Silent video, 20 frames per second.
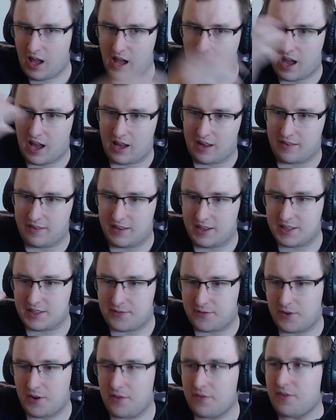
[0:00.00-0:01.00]
And these
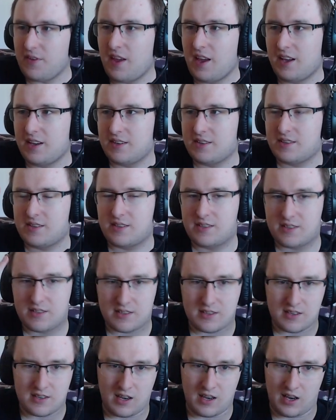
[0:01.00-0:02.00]
3
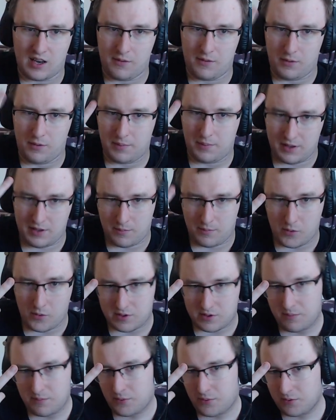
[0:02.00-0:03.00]
things will be the
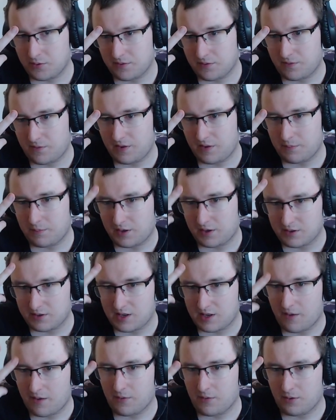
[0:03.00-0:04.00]
most important thing, because
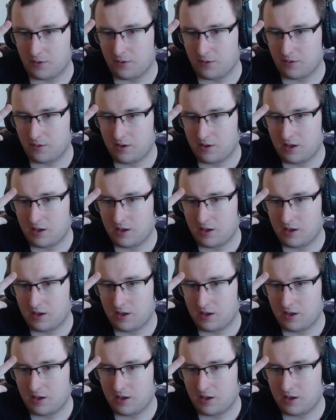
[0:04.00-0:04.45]
that will